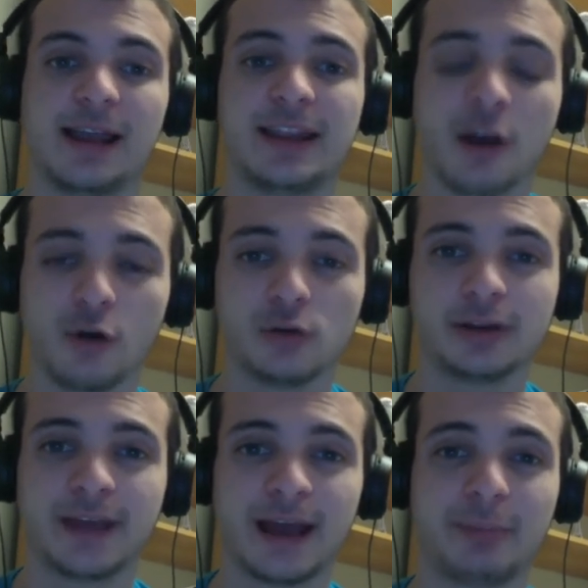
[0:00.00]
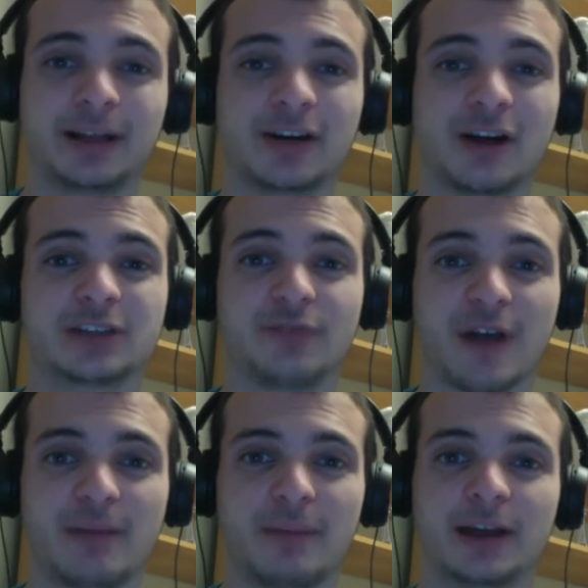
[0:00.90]
Not only that, but it costs
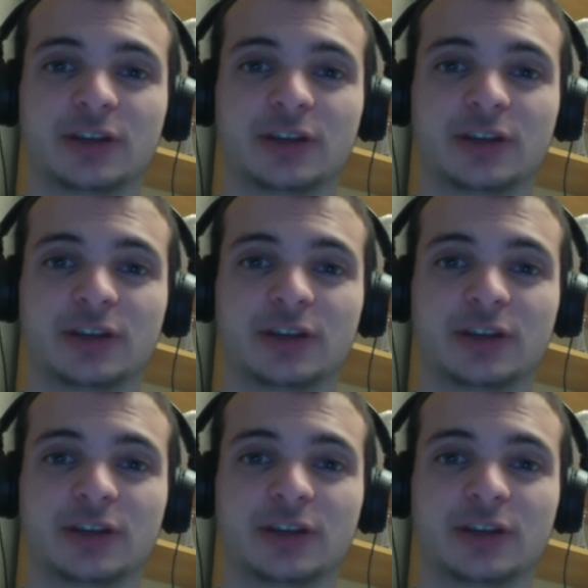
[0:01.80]
5 mana,